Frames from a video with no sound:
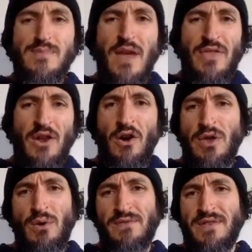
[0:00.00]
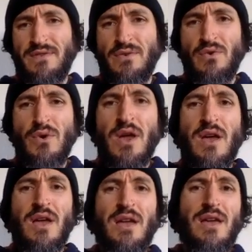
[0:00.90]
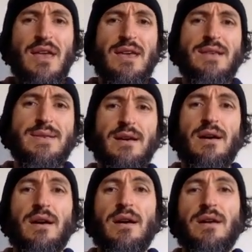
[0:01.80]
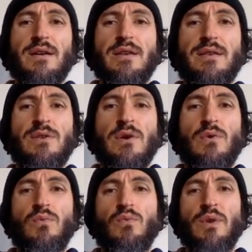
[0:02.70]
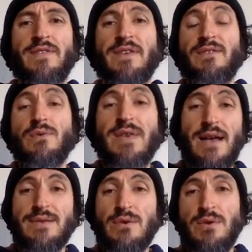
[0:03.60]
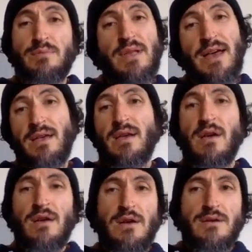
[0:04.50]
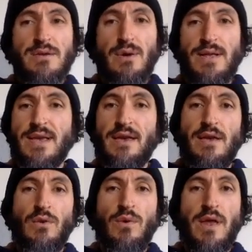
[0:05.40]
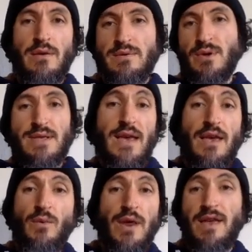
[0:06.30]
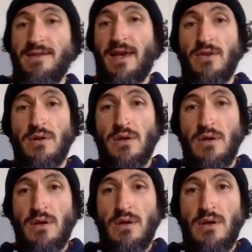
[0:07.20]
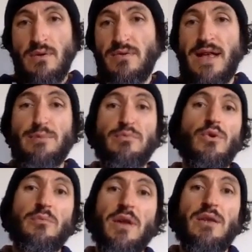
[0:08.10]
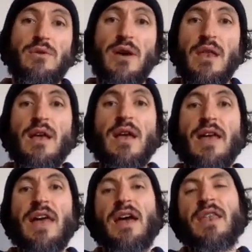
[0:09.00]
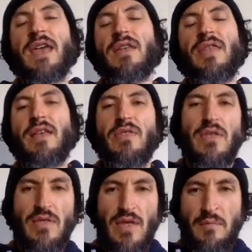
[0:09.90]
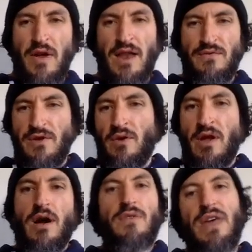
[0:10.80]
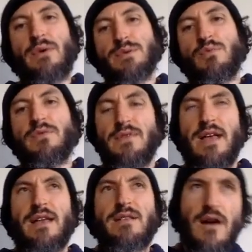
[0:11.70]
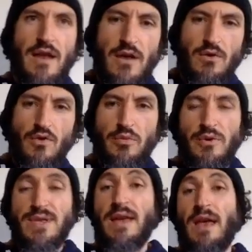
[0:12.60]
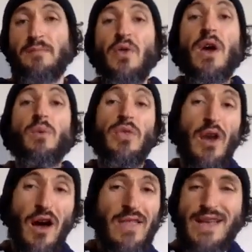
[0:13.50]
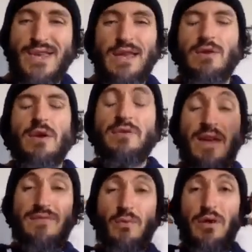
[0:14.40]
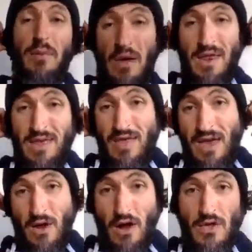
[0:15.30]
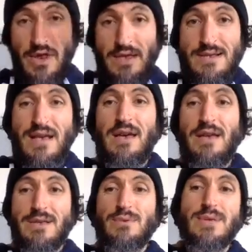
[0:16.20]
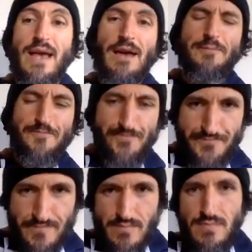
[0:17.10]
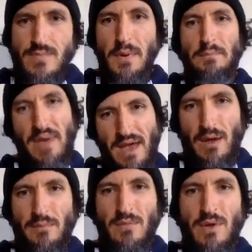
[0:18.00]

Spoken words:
And then all you have to do is, once they do text you, is be like, so I take it you want to get together. That's boom, and you're done. And again, like, I'm kind of veering off. That was more for like kind of cold approach day game. With the online shit, you don't even have to worry about any of that. All it is you say, bam.